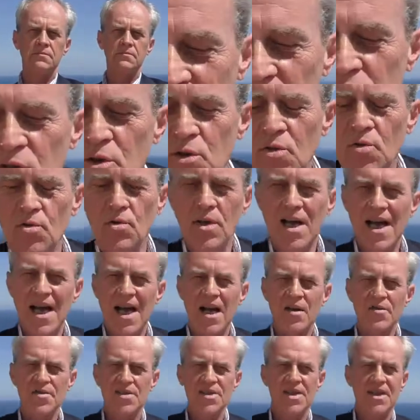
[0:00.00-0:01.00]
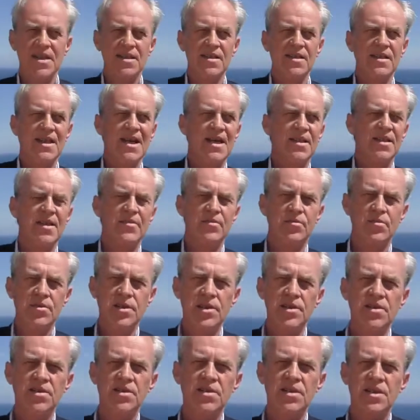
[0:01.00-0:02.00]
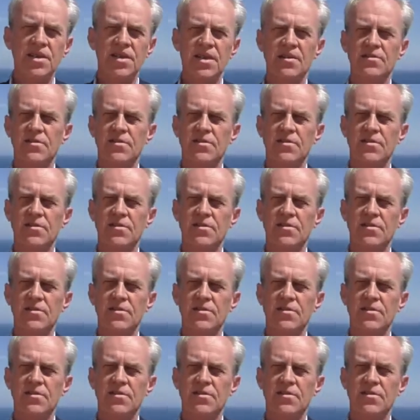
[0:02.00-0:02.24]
It's true. I have said that. I've written it.